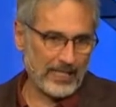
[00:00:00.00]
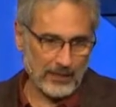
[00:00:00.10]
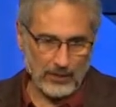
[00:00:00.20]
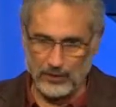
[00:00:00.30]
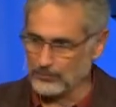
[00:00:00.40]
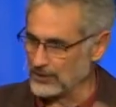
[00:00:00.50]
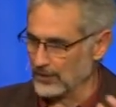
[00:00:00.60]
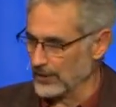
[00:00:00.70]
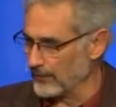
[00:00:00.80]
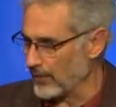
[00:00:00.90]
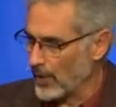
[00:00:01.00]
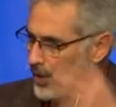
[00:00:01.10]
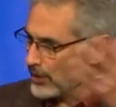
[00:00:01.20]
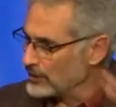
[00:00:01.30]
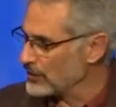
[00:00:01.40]
paneled homes and you'll live in them.
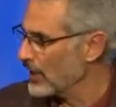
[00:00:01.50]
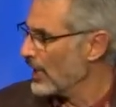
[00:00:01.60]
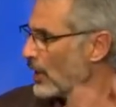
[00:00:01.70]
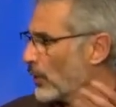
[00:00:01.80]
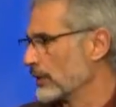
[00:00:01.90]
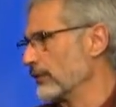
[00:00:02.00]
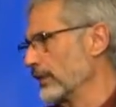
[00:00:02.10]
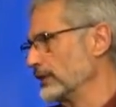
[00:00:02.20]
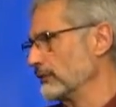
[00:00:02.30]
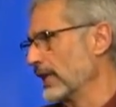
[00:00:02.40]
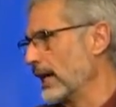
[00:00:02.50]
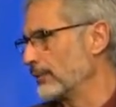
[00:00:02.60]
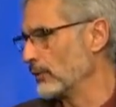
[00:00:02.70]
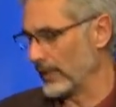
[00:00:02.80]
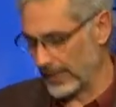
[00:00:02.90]
All these wonderful things will
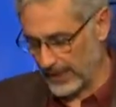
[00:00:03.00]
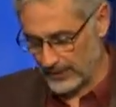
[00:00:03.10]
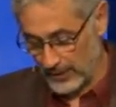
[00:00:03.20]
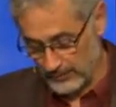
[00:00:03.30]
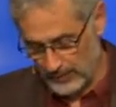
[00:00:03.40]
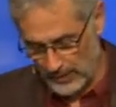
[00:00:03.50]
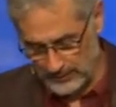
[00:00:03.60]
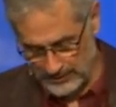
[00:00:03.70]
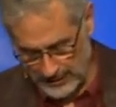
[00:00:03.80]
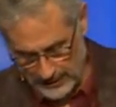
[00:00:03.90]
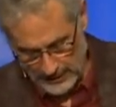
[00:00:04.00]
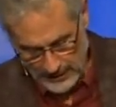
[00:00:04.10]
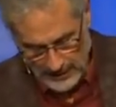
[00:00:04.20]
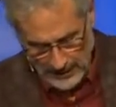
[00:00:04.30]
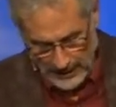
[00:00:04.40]
happen when they get to the promised land.
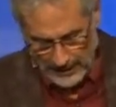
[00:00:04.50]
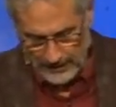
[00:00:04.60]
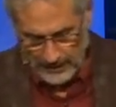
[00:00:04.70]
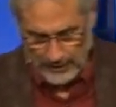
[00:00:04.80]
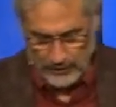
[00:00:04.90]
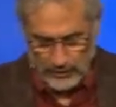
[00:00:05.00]
And in